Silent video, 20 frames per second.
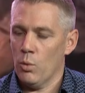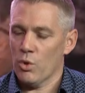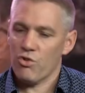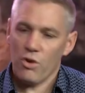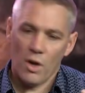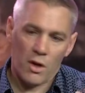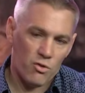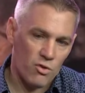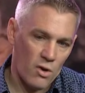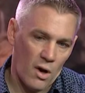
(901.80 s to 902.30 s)

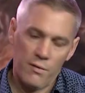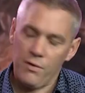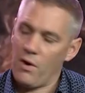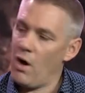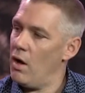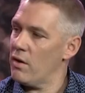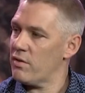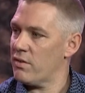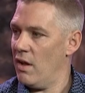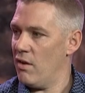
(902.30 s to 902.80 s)
trying to drive
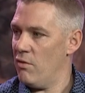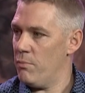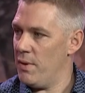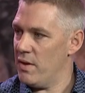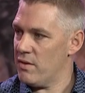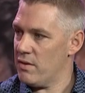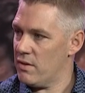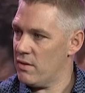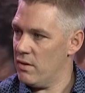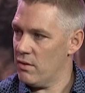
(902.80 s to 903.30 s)
cost out of
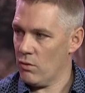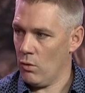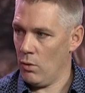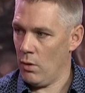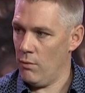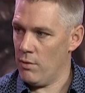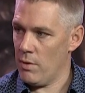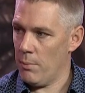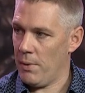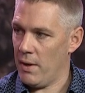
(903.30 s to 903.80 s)
businesses all
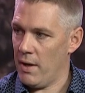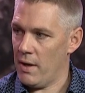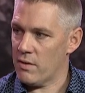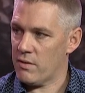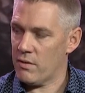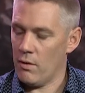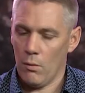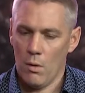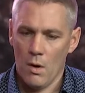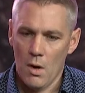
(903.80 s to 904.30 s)
over the place.
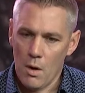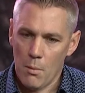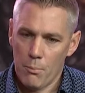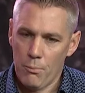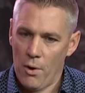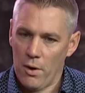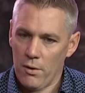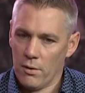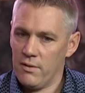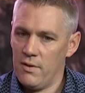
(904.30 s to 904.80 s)
So
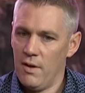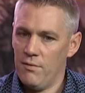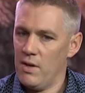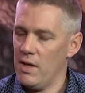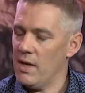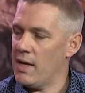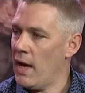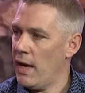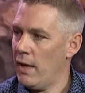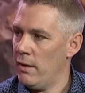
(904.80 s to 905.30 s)
productivity
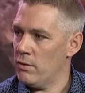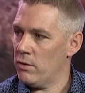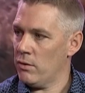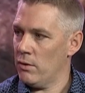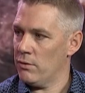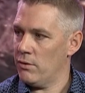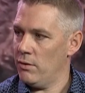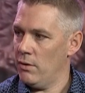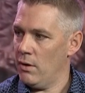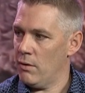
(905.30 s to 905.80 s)
gains
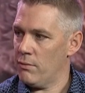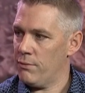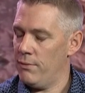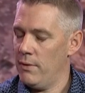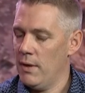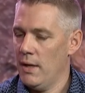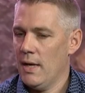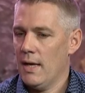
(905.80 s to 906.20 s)
aren't enough.